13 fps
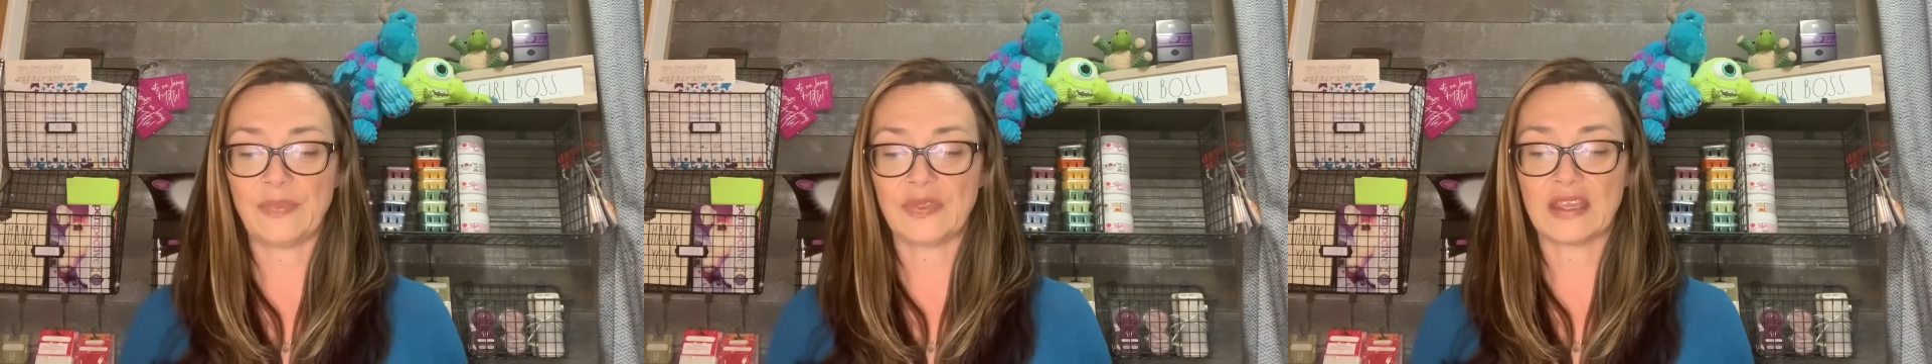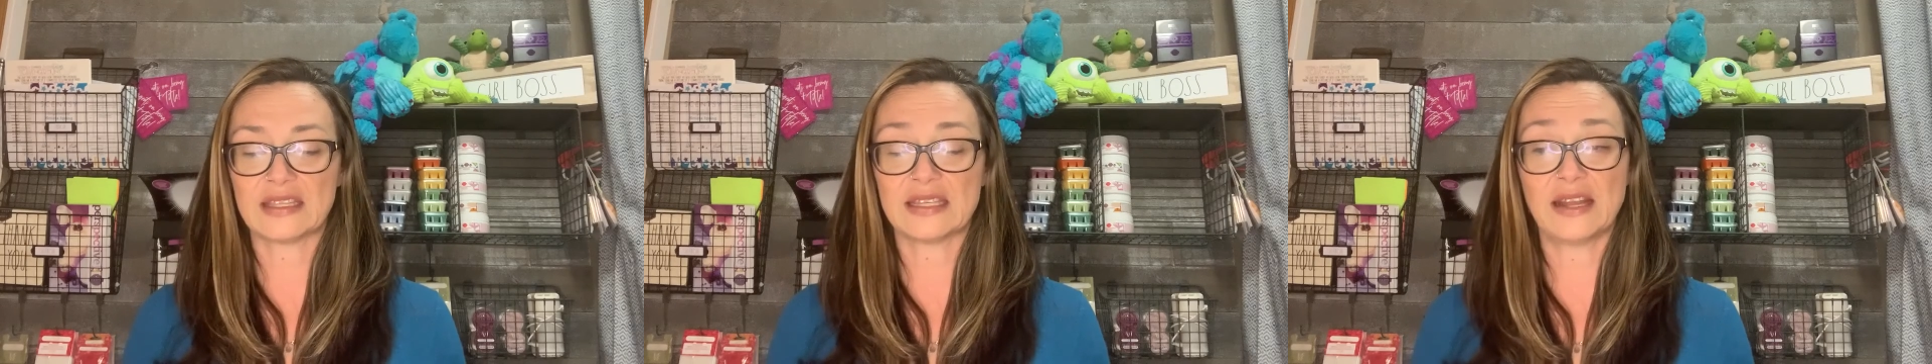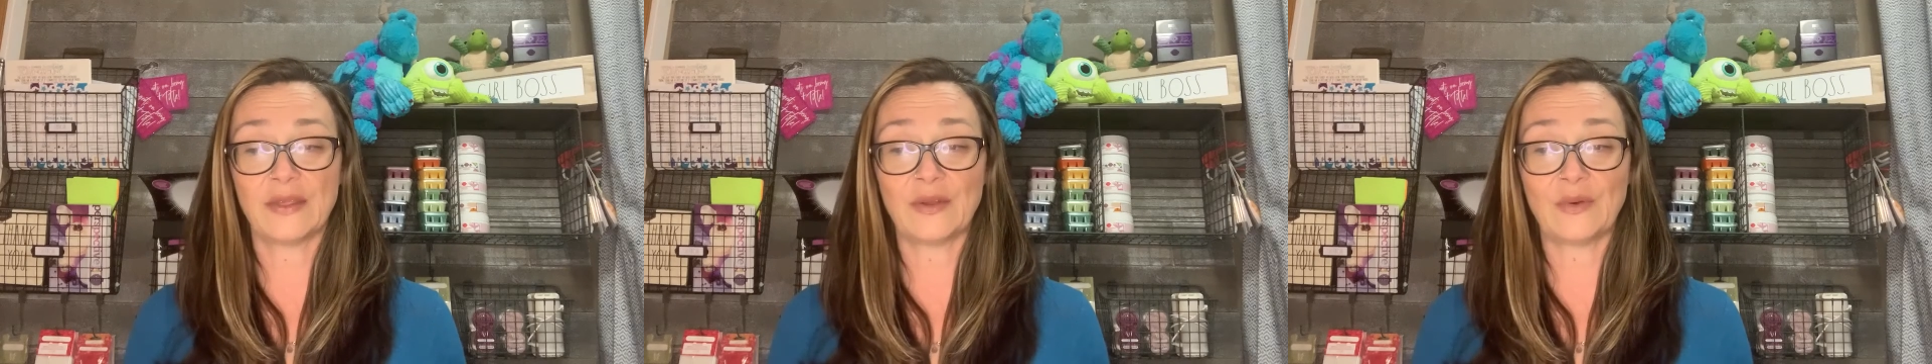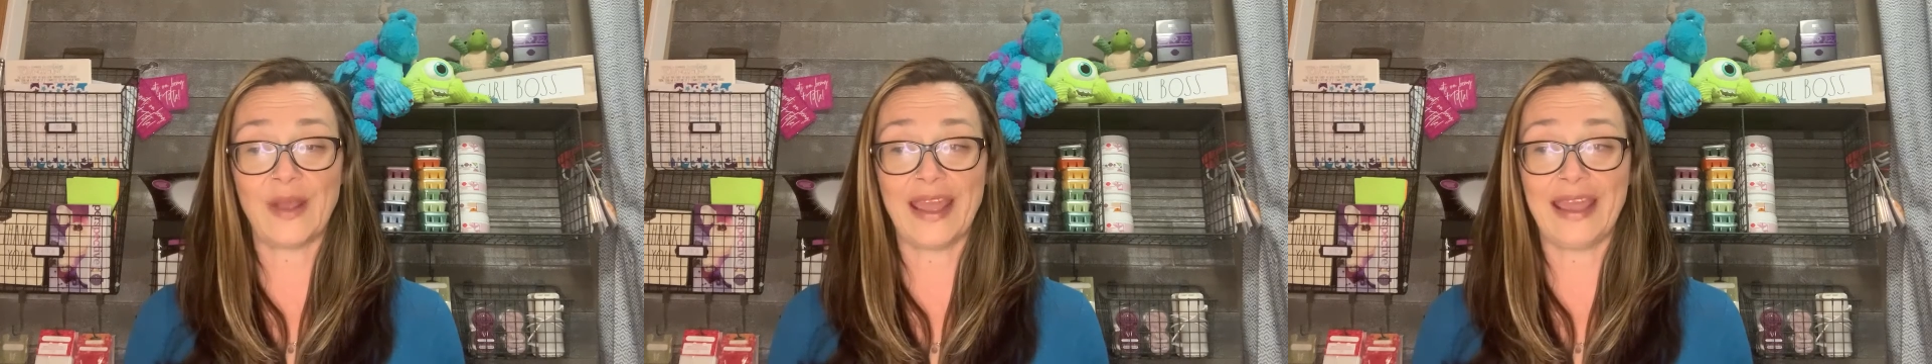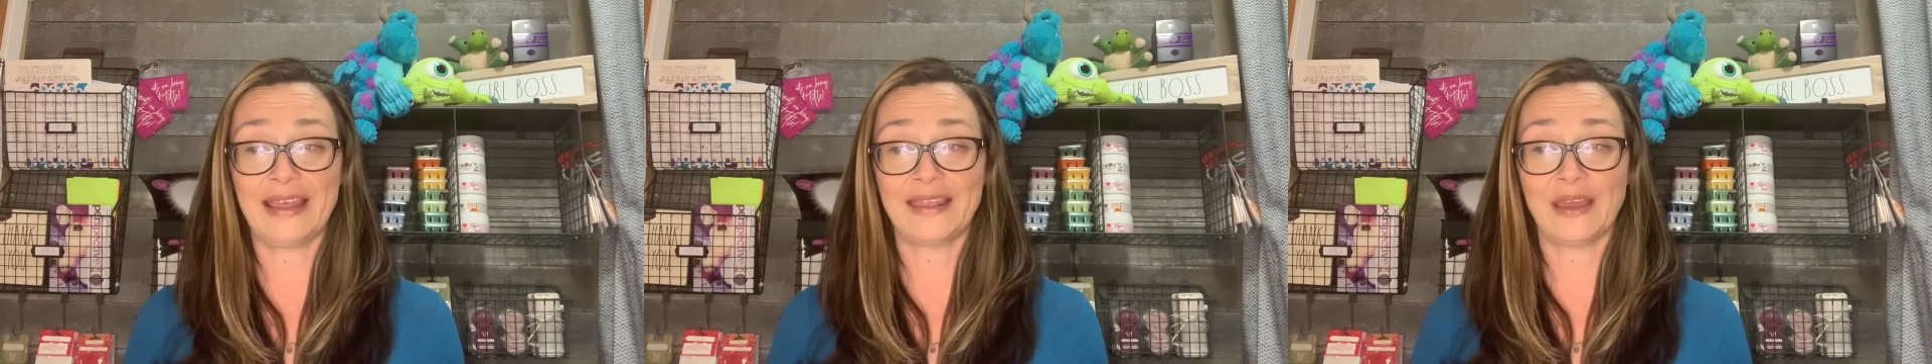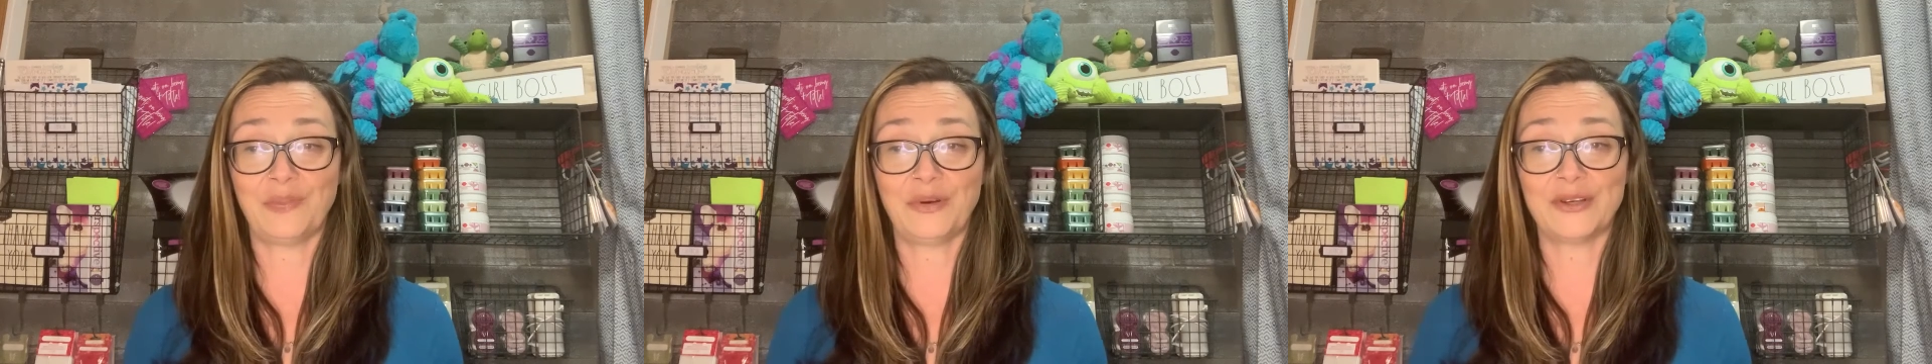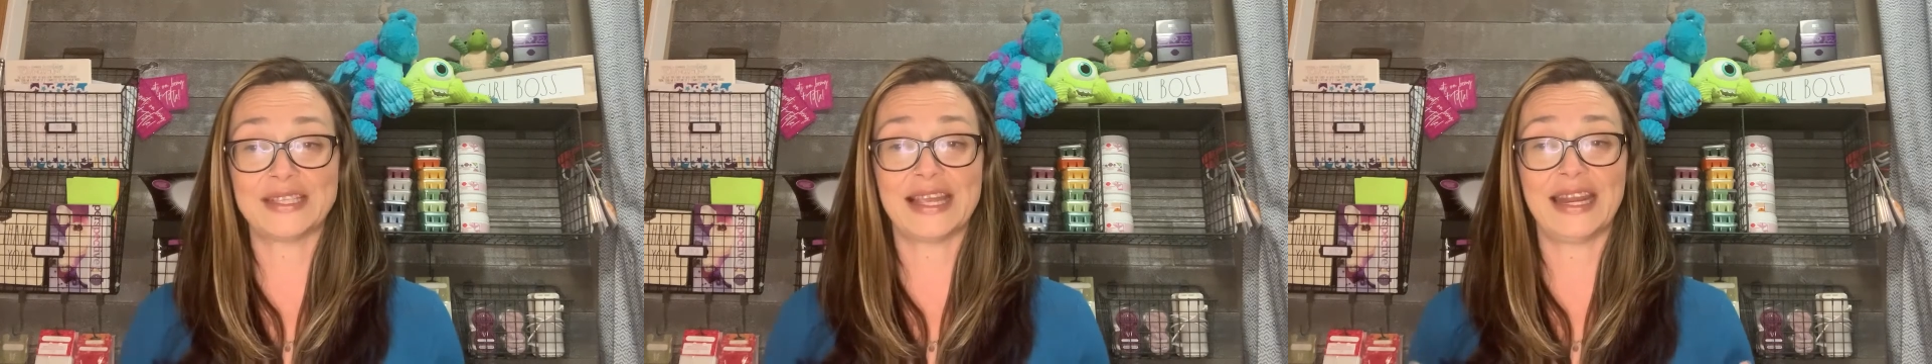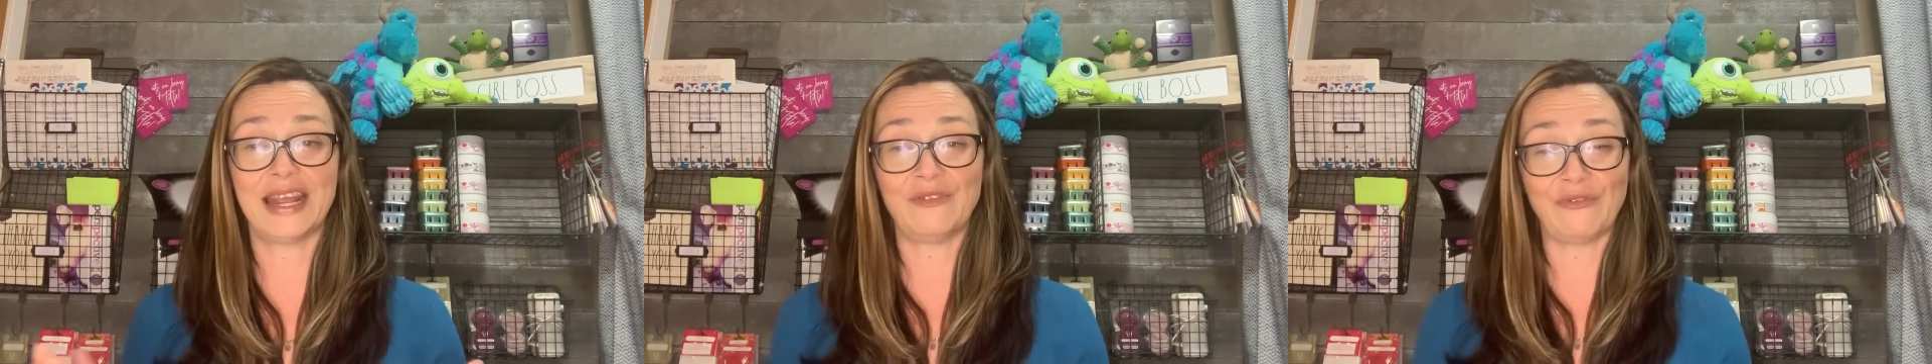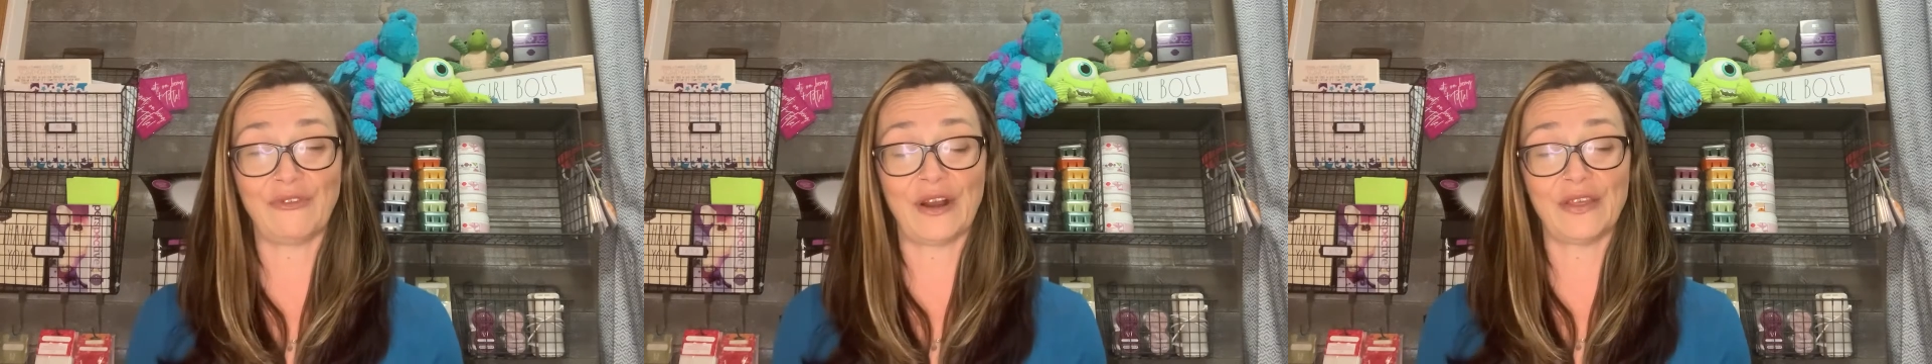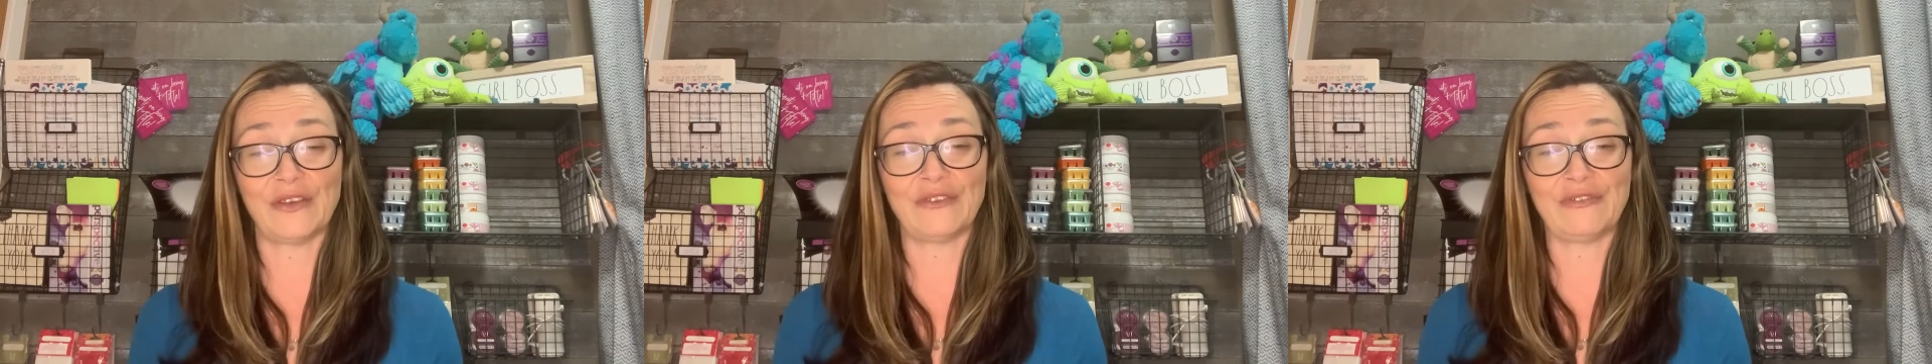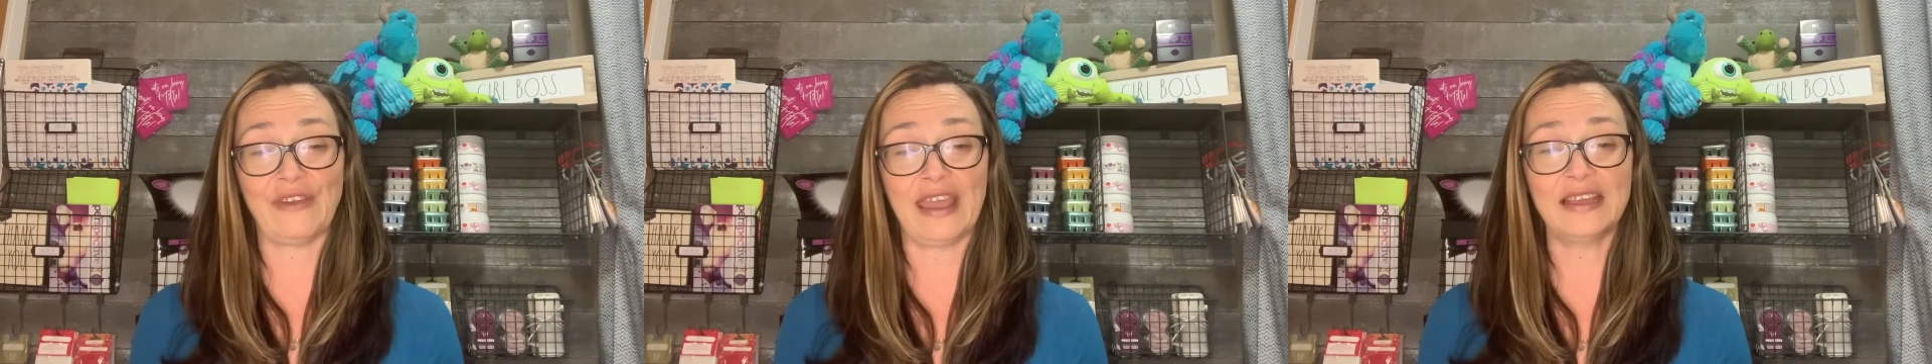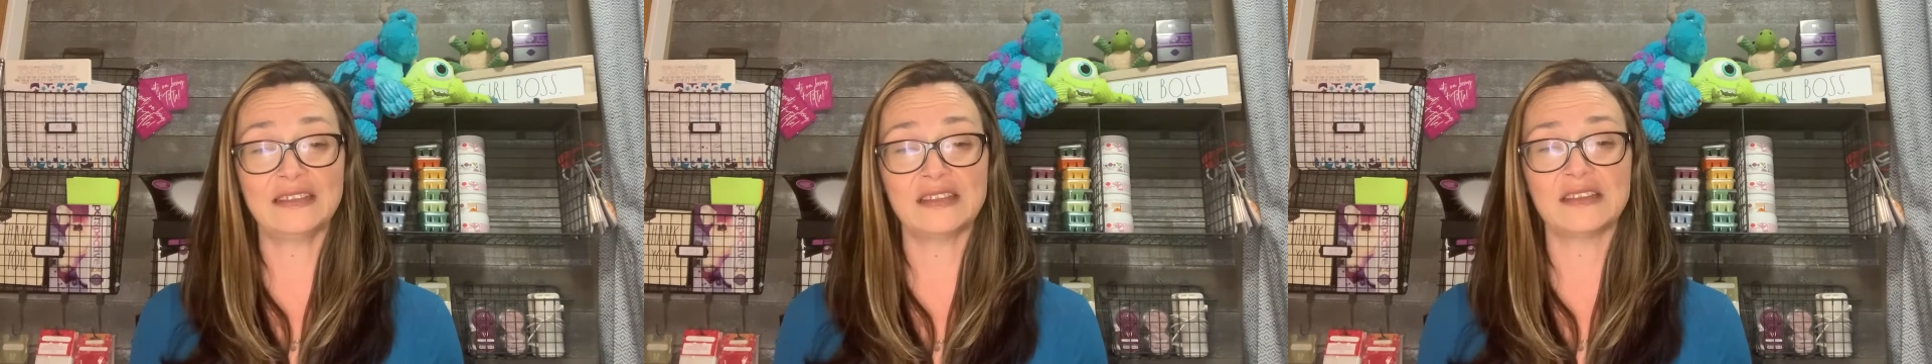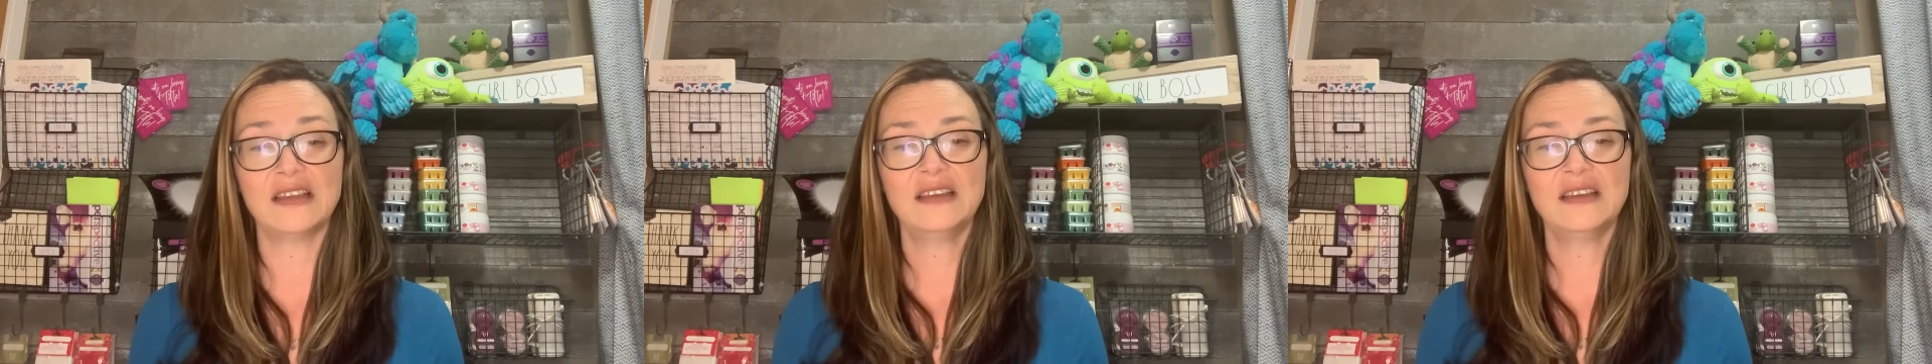That's another way that puts it in front of their face